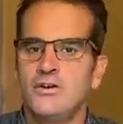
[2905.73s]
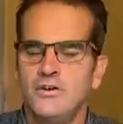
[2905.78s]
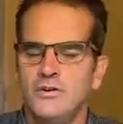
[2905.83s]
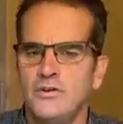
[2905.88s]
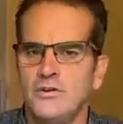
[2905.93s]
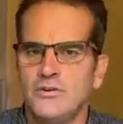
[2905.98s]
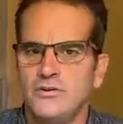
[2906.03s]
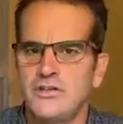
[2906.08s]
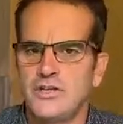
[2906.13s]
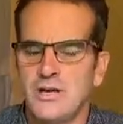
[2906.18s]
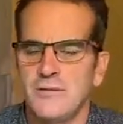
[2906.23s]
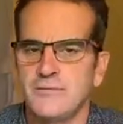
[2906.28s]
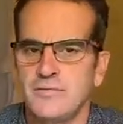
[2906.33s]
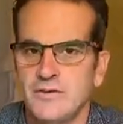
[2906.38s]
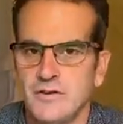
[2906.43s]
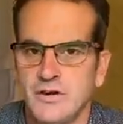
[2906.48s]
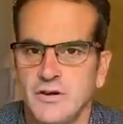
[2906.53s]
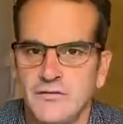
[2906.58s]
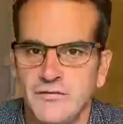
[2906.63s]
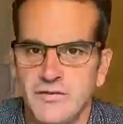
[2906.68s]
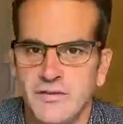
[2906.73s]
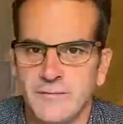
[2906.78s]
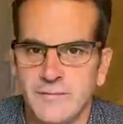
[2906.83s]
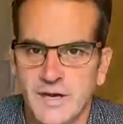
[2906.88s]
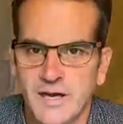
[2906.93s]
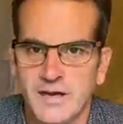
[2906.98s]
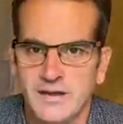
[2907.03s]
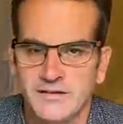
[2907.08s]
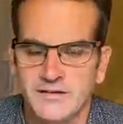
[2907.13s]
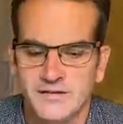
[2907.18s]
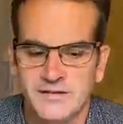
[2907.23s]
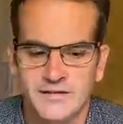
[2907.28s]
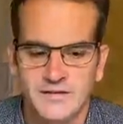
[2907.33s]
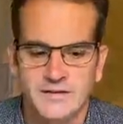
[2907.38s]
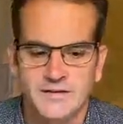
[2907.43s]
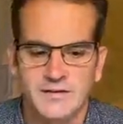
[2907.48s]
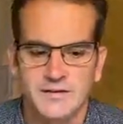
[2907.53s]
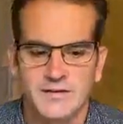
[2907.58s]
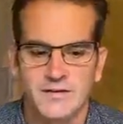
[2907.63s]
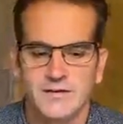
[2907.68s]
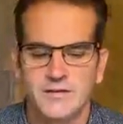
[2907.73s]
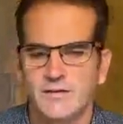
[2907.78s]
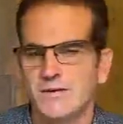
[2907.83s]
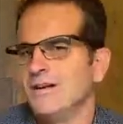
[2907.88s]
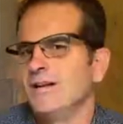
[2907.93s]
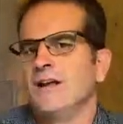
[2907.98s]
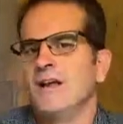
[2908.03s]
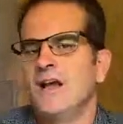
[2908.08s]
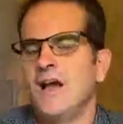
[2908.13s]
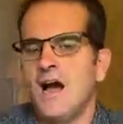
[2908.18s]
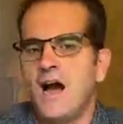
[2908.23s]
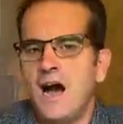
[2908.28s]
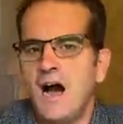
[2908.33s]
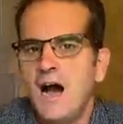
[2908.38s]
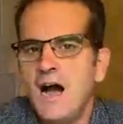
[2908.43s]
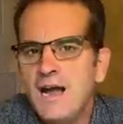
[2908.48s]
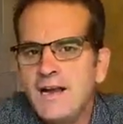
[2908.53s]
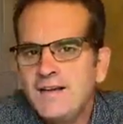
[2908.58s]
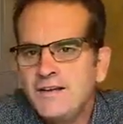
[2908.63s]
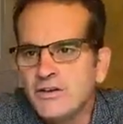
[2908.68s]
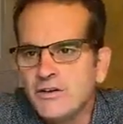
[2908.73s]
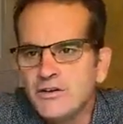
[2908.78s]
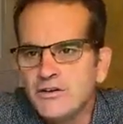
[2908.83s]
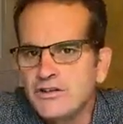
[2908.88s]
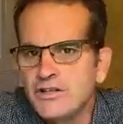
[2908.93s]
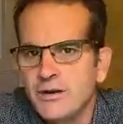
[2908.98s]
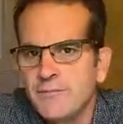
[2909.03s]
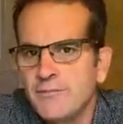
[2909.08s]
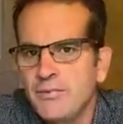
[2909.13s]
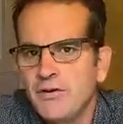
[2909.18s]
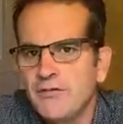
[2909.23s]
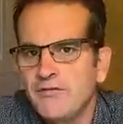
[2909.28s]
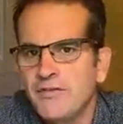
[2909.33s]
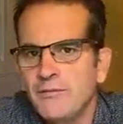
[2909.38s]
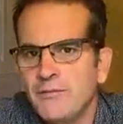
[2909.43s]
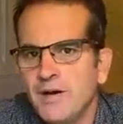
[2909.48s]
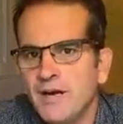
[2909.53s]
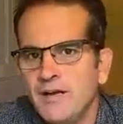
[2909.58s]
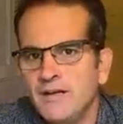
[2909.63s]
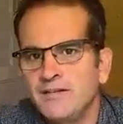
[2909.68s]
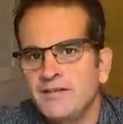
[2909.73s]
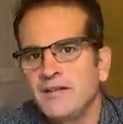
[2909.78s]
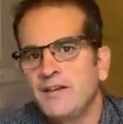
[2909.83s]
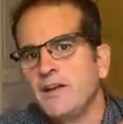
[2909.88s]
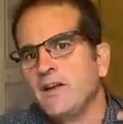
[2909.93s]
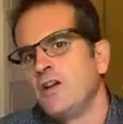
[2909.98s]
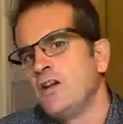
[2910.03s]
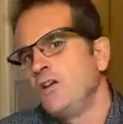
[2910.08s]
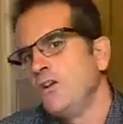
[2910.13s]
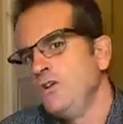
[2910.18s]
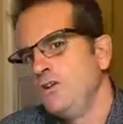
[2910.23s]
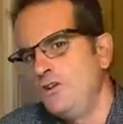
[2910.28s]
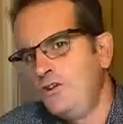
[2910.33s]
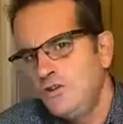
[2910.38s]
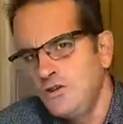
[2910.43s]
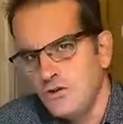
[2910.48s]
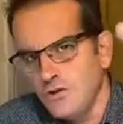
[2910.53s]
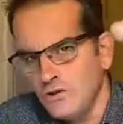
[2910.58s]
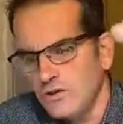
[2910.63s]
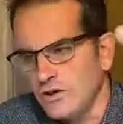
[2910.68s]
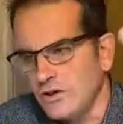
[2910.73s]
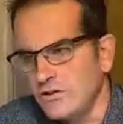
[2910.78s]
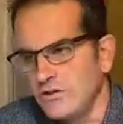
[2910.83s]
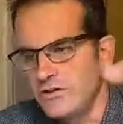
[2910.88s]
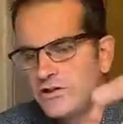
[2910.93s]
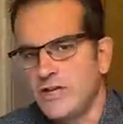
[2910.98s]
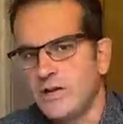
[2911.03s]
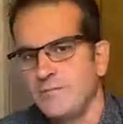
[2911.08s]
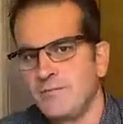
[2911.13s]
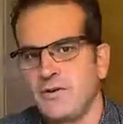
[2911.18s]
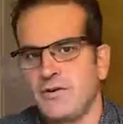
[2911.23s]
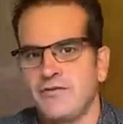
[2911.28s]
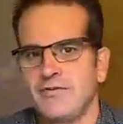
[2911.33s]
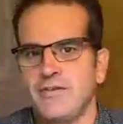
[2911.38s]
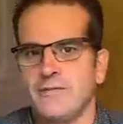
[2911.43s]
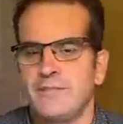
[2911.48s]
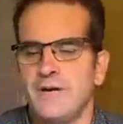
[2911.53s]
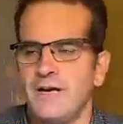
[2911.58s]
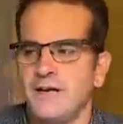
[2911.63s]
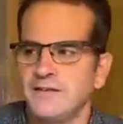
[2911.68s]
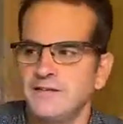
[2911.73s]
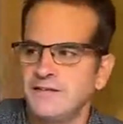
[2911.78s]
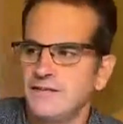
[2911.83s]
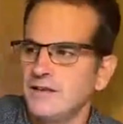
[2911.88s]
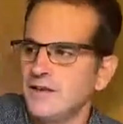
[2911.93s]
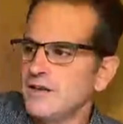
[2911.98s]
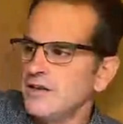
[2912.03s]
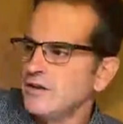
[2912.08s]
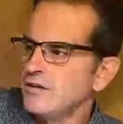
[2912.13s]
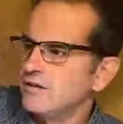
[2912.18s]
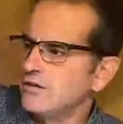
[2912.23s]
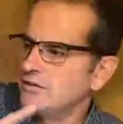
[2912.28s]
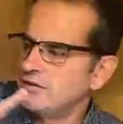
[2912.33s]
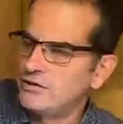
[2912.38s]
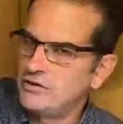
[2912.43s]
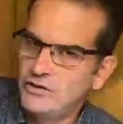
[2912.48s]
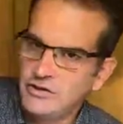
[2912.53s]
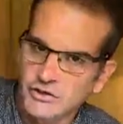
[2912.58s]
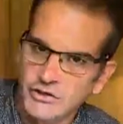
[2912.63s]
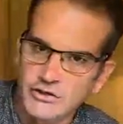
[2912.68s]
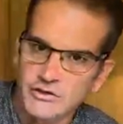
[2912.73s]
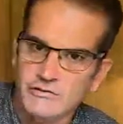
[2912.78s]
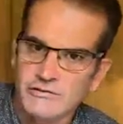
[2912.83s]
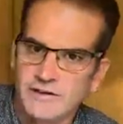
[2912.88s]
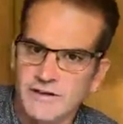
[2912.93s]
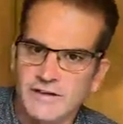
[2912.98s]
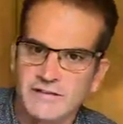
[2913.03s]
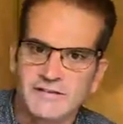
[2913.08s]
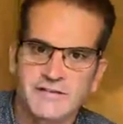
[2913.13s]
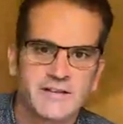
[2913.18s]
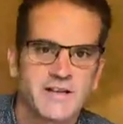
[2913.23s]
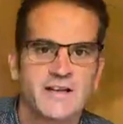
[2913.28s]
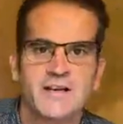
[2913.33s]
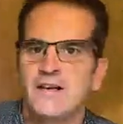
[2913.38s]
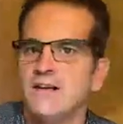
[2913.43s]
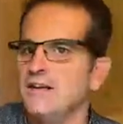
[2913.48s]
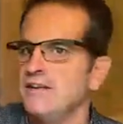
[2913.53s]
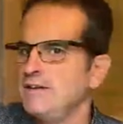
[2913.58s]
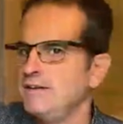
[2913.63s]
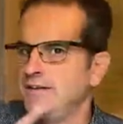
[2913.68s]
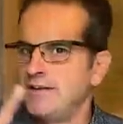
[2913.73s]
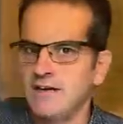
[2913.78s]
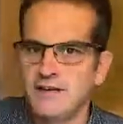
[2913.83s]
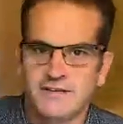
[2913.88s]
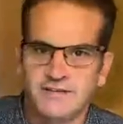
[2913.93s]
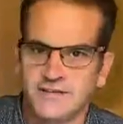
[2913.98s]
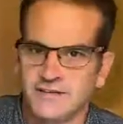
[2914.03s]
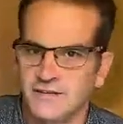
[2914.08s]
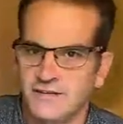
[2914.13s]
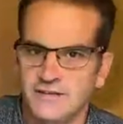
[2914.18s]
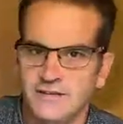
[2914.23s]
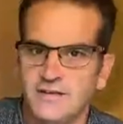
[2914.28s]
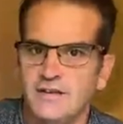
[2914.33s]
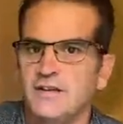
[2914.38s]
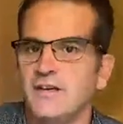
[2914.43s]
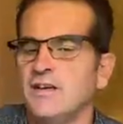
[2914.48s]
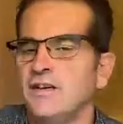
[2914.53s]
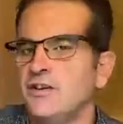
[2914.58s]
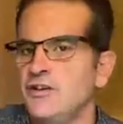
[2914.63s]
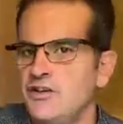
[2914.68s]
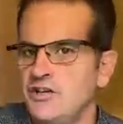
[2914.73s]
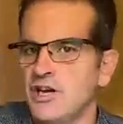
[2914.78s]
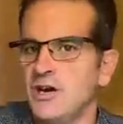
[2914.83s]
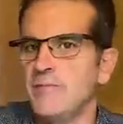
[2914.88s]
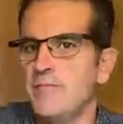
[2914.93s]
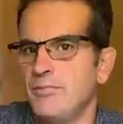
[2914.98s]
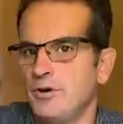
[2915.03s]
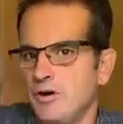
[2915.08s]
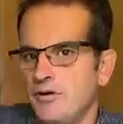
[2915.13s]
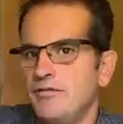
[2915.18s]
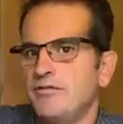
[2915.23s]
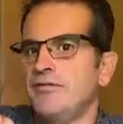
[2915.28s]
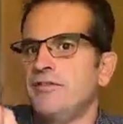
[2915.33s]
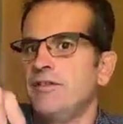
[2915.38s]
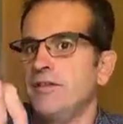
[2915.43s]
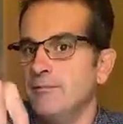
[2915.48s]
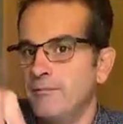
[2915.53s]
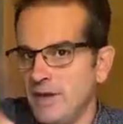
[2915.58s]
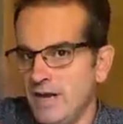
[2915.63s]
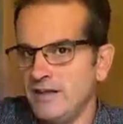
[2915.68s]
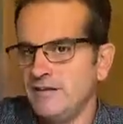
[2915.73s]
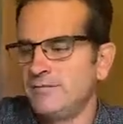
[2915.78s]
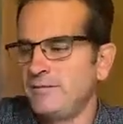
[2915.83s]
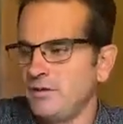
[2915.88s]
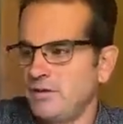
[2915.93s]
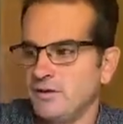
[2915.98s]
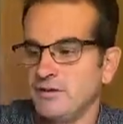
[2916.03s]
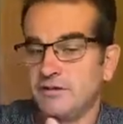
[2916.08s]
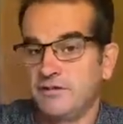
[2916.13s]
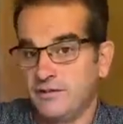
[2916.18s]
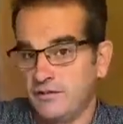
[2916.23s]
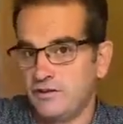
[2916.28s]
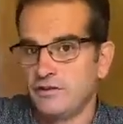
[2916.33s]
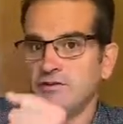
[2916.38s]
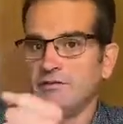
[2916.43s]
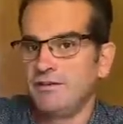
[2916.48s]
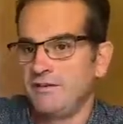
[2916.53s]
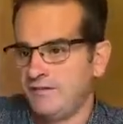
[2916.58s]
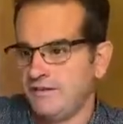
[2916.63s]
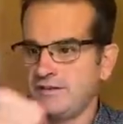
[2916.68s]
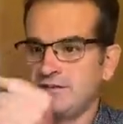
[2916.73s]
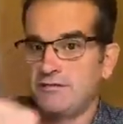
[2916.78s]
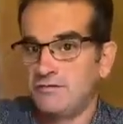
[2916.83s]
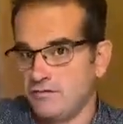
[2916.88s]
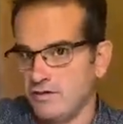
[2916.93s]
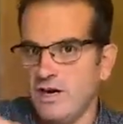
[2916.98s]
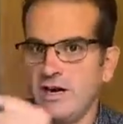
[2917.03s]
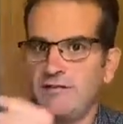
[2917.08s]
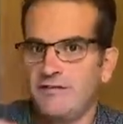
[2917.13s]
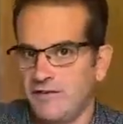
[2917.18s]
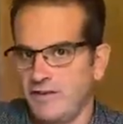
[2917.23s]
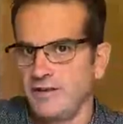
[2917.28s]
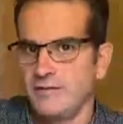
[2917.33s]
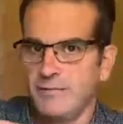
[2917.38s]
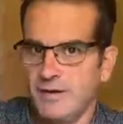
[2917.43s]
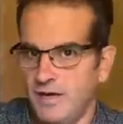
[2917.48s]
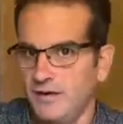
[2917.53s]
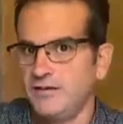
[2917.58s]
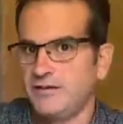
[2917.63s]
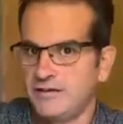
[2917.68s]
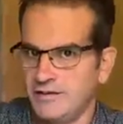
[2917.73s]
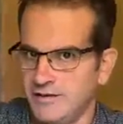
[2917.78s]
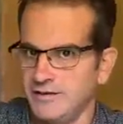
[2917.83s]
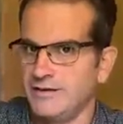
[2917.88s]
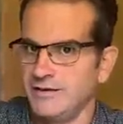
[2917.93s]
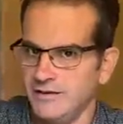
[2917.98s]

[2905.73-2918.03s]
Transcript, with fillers: Who jumps off the bus? Well, I don't jump off the bus. You don't jump off the bus. The tourist doesn't jump off the bus because the tourist is driving the bus.